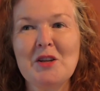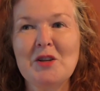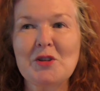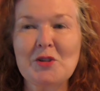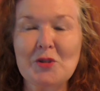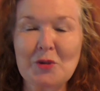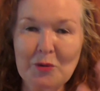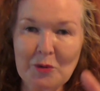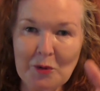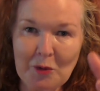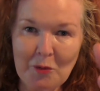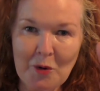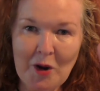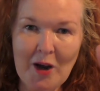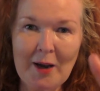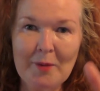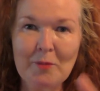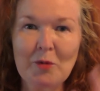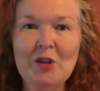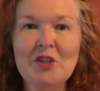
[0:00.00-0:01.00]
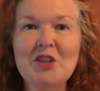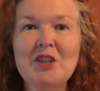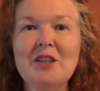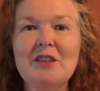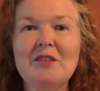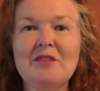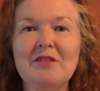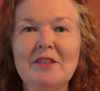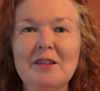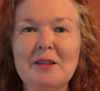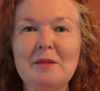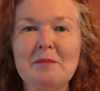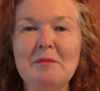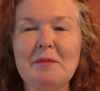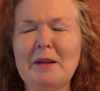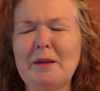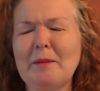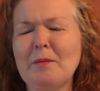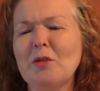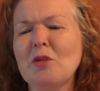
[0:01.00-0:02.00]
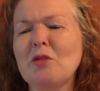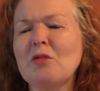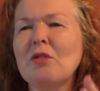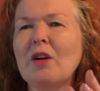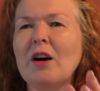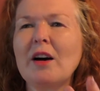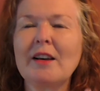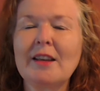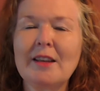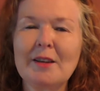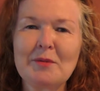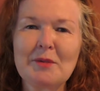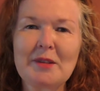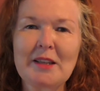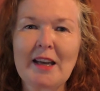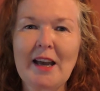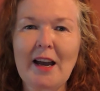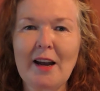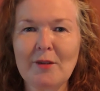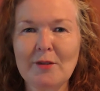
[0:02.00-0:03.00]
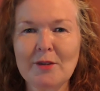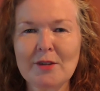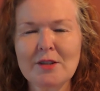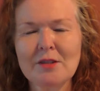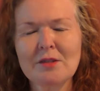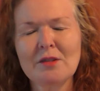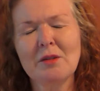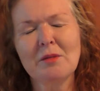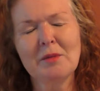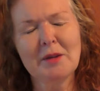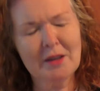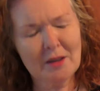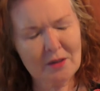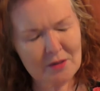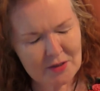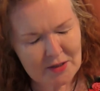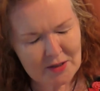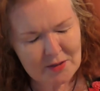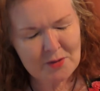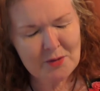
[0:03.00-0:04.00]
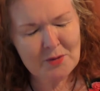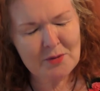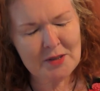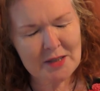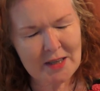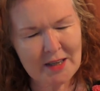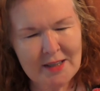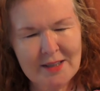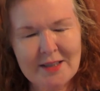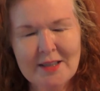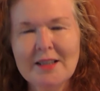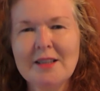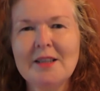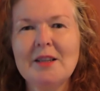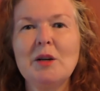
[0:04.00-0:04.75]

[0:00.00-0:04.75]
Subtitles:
So I'm watching the film and I'm crying with the characters. Oh my gosh, that's so sad.